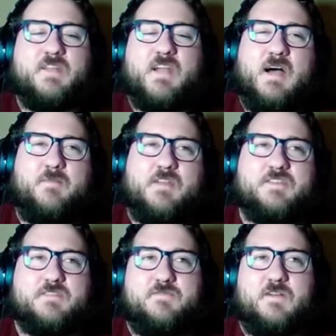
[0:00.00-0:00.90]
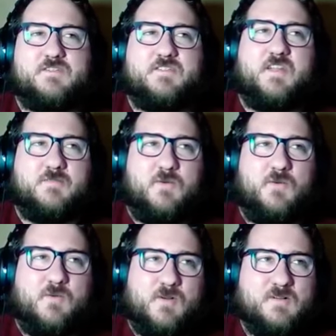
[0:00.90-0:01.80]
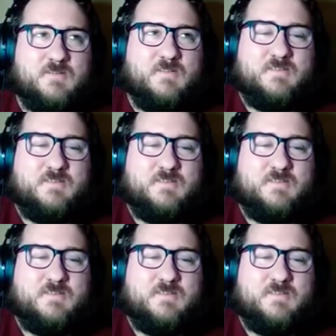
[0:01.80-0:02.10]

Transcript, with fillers: But I mean, comedy is a fail state of horror.